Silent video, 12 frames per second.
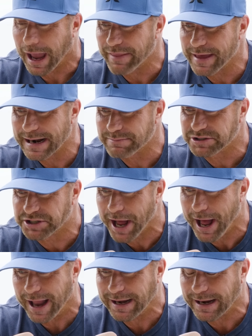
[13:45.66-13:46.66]
And then I'm
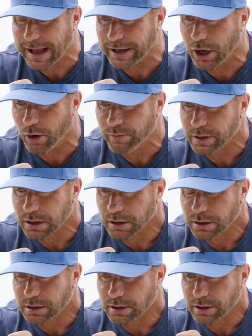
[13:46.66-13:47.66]
done and I go,
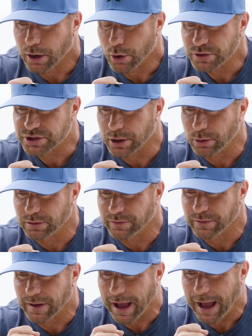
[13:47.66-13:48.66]
so
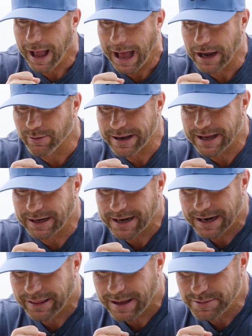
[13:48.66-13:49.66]
how do I get it
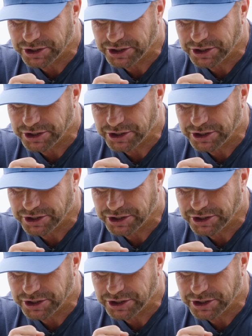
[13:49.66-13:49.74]
out of that